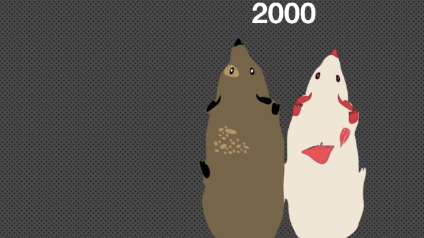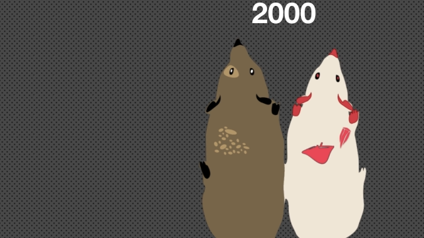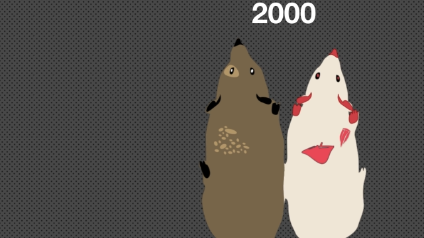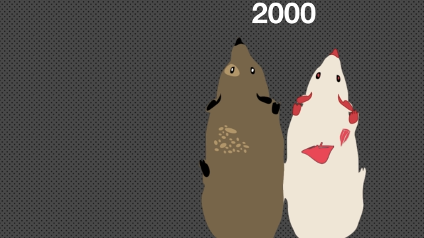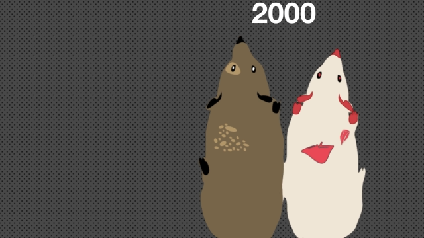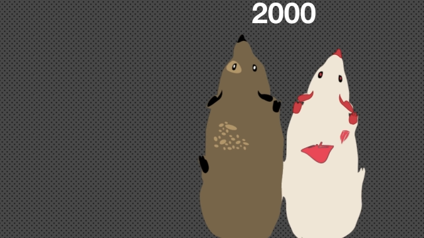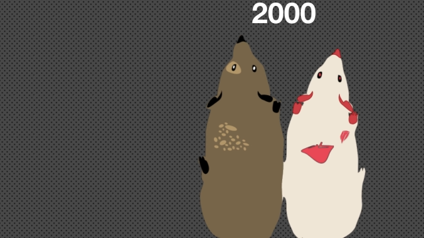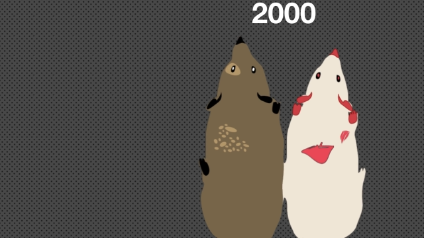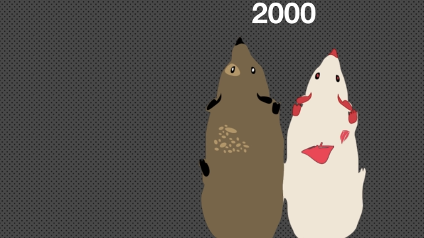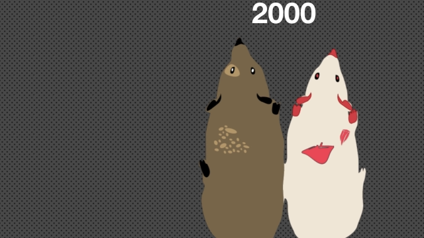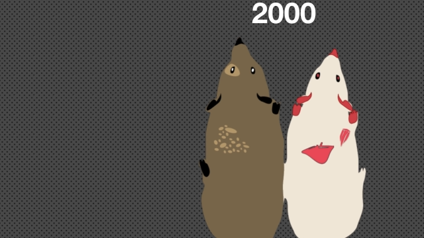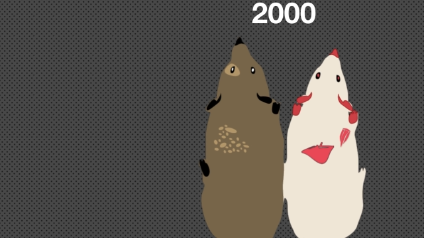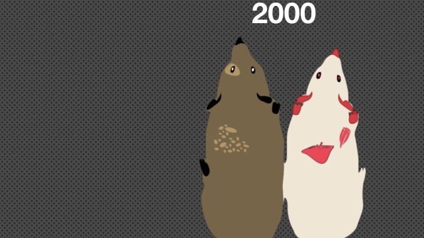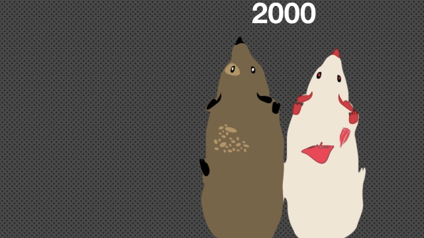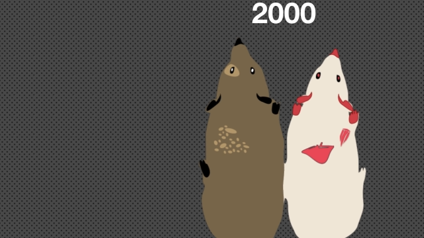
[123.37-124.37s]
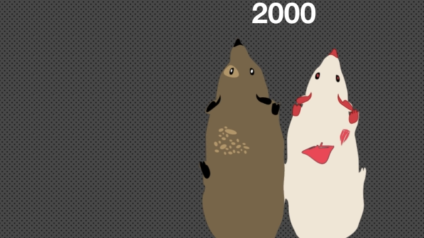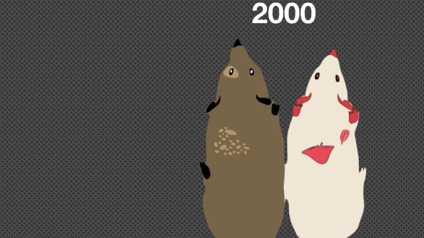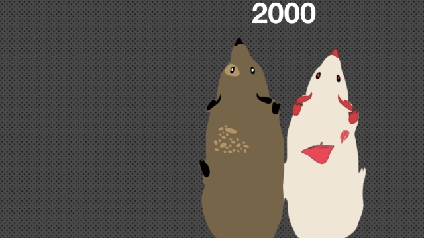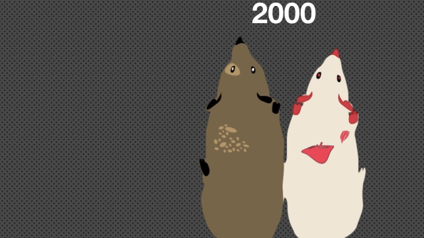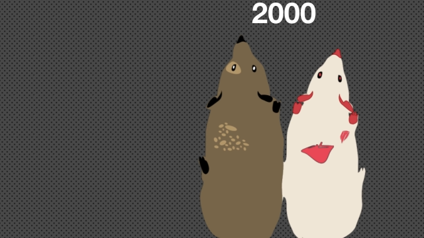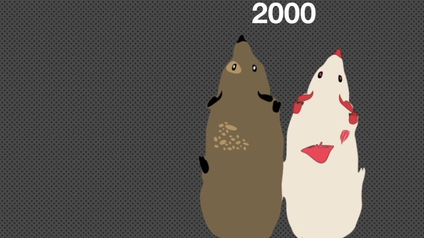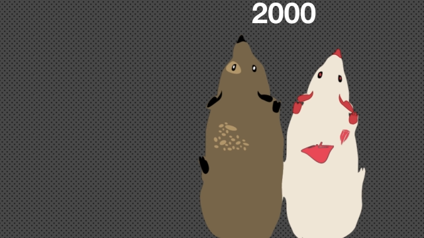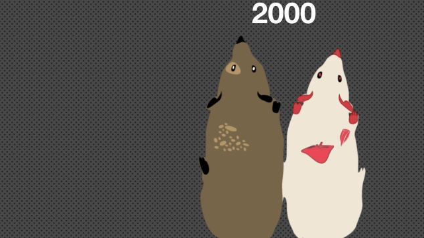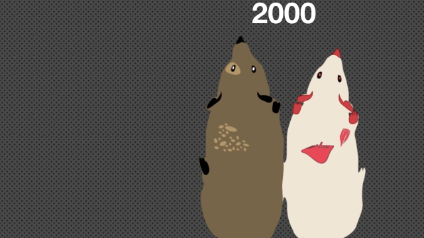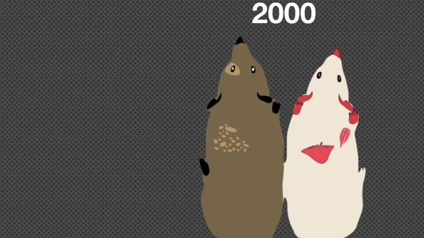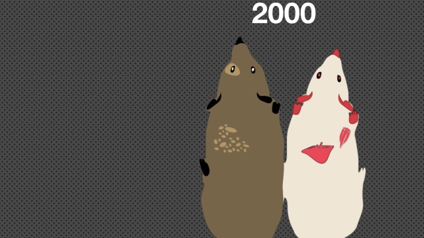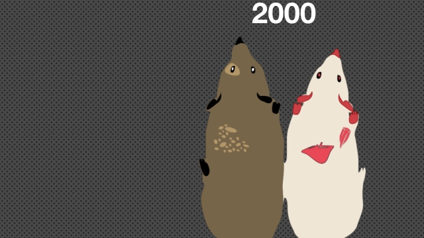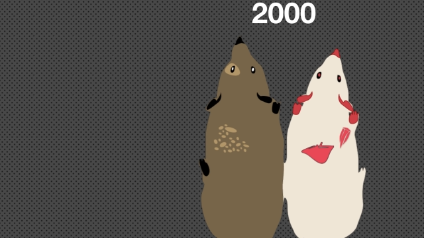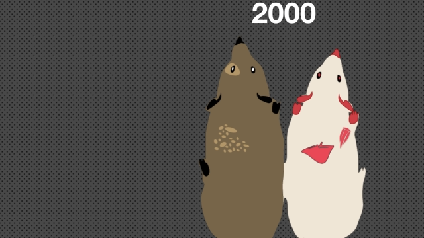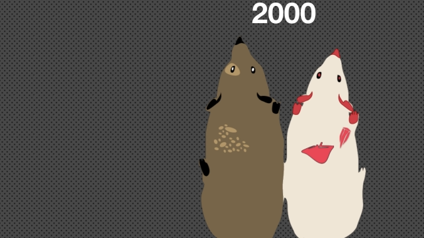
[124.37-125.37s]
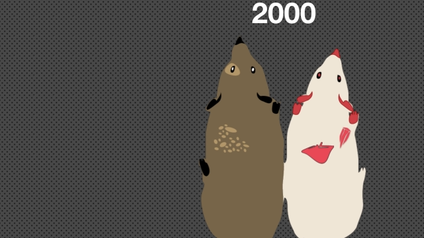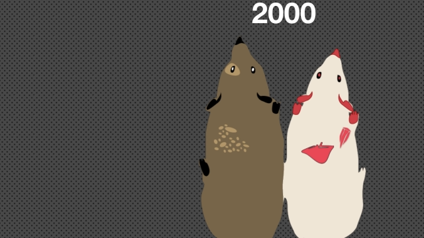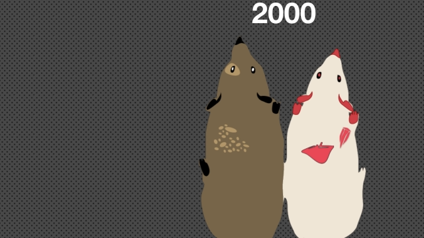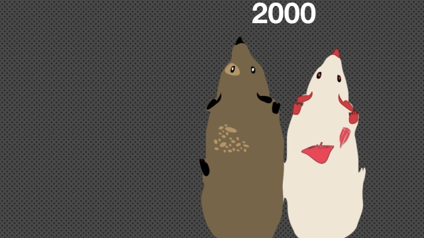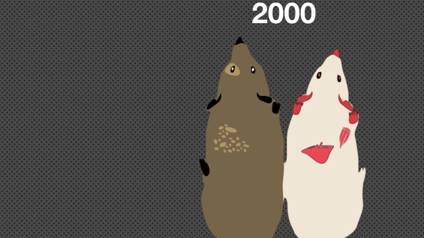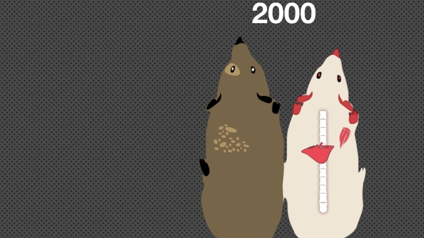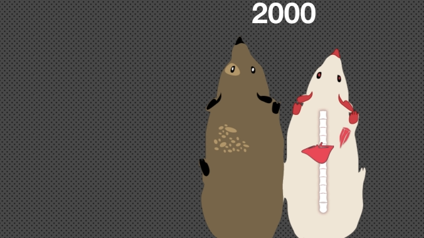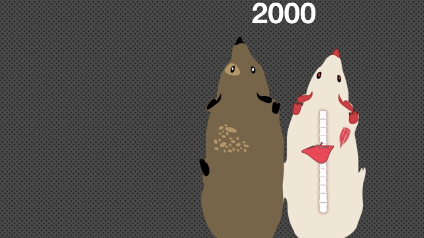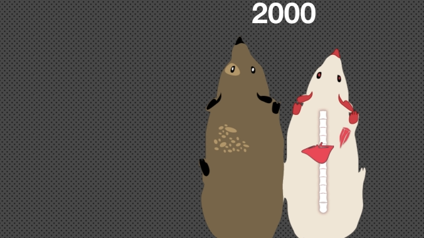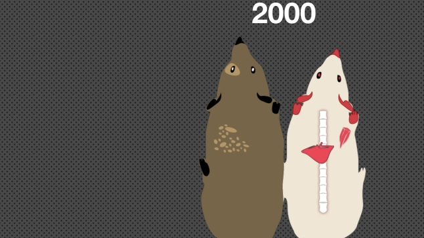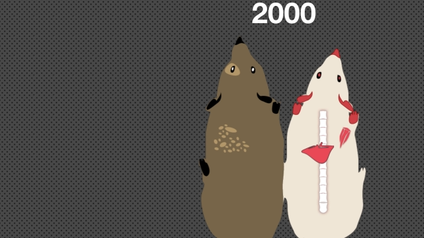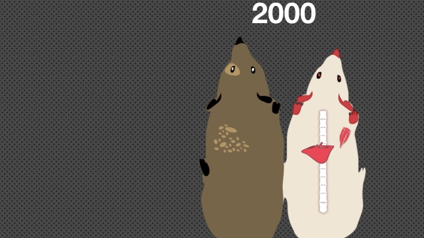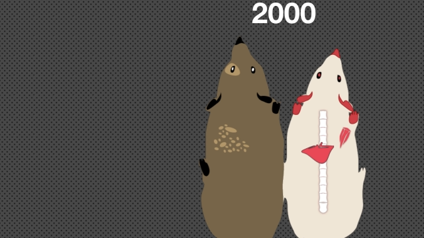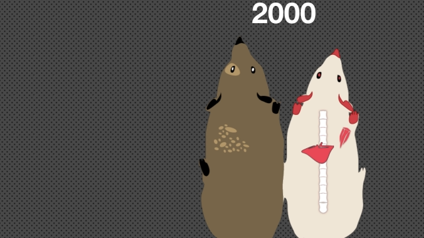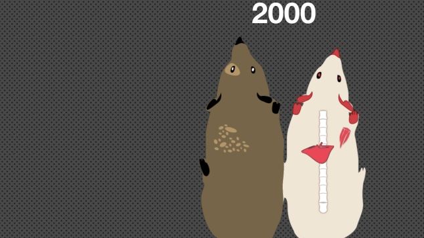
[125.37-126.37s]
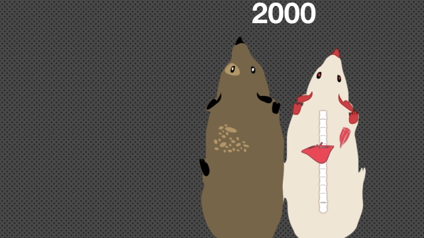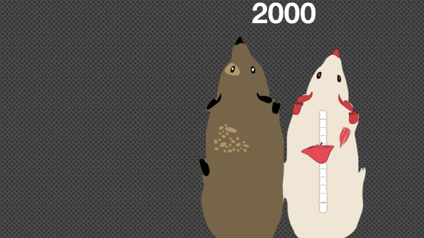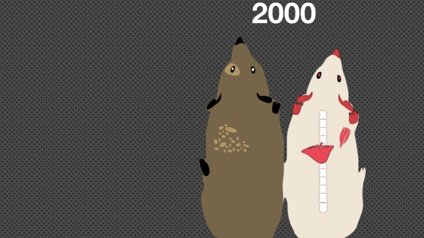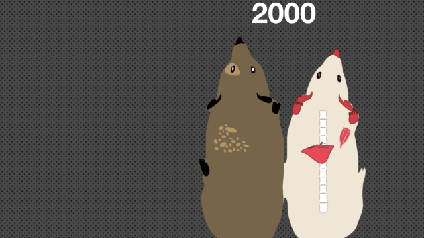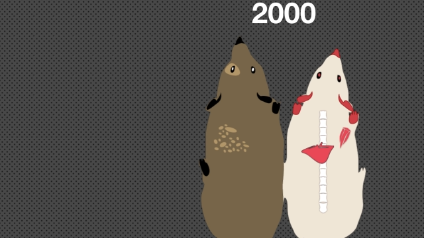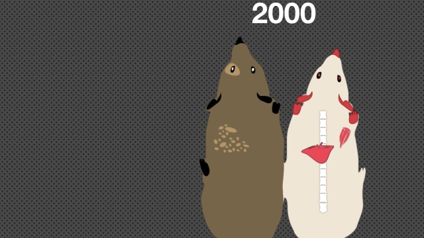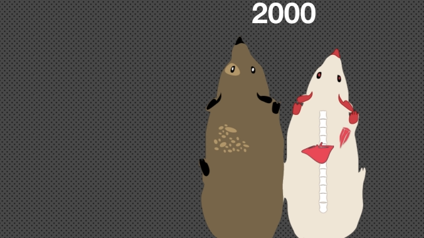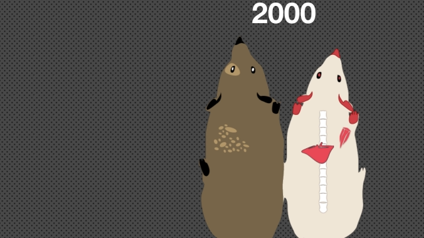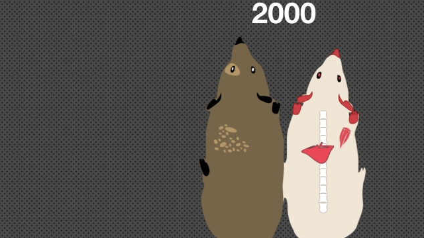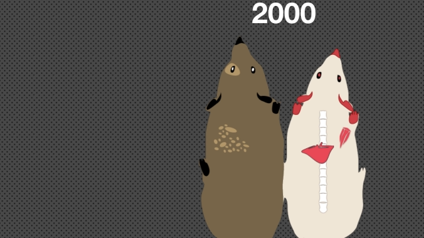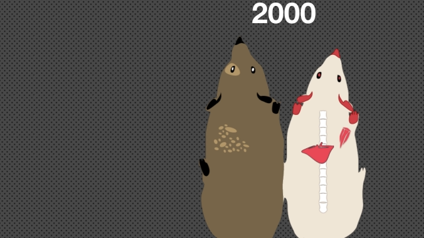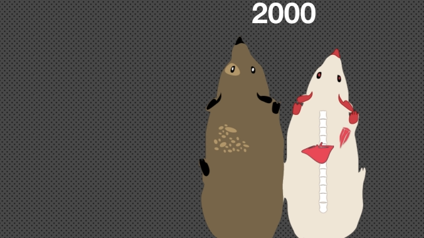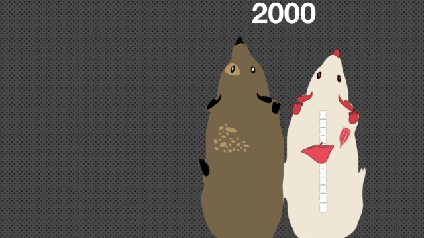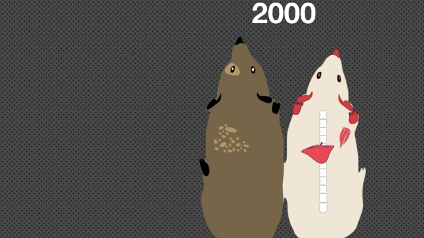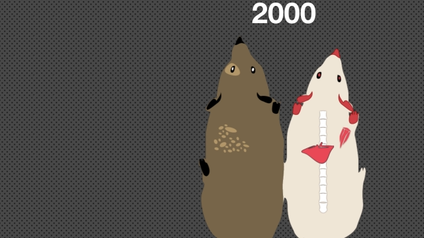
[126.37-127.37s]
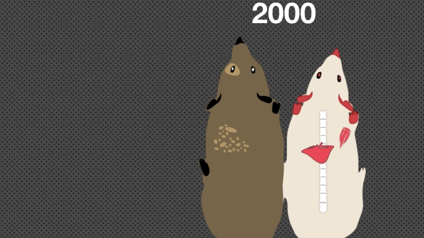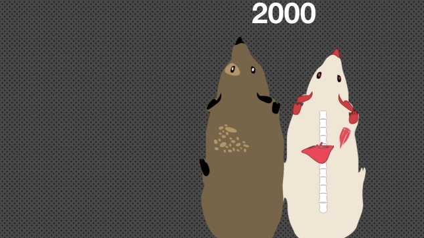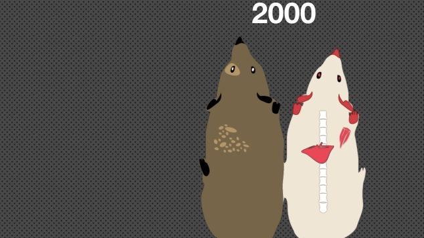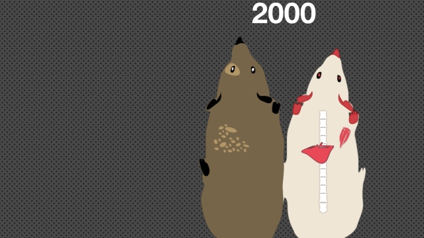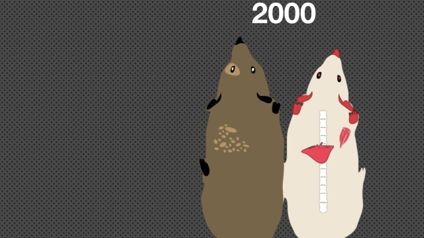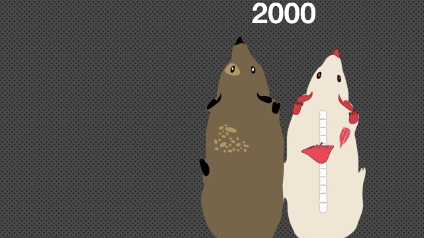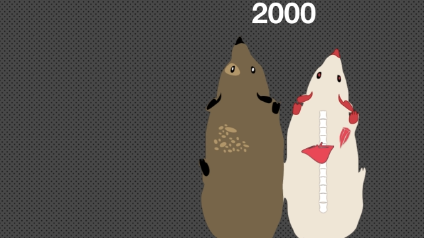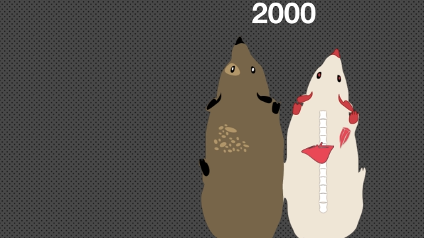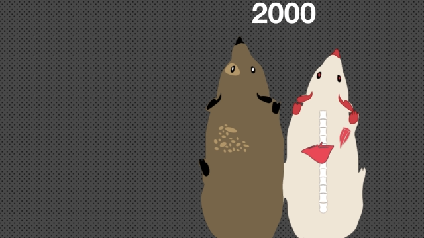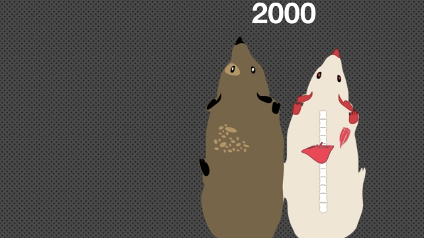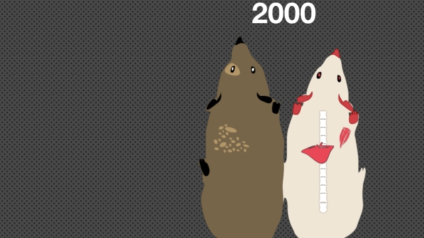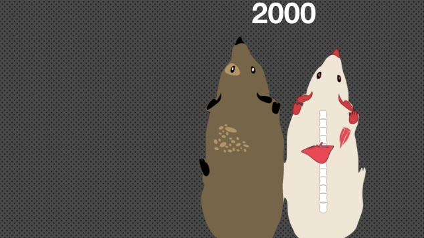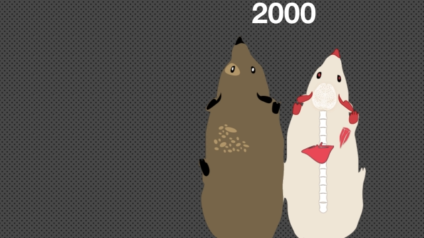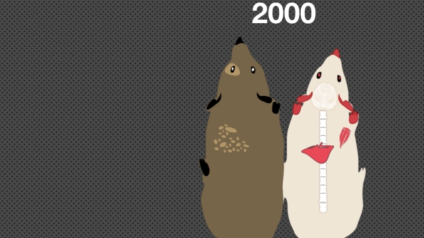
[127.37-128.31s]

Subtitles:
[unreadable: no face in view]